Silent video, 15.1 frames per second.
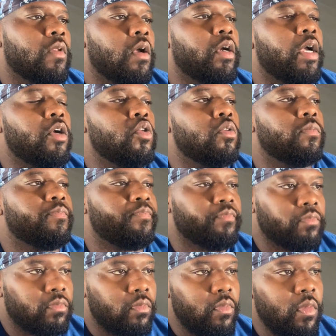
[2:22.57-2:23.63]
Okay, cool.
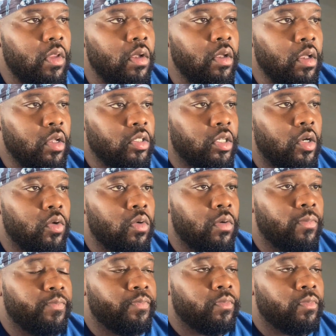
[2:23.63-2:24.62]
So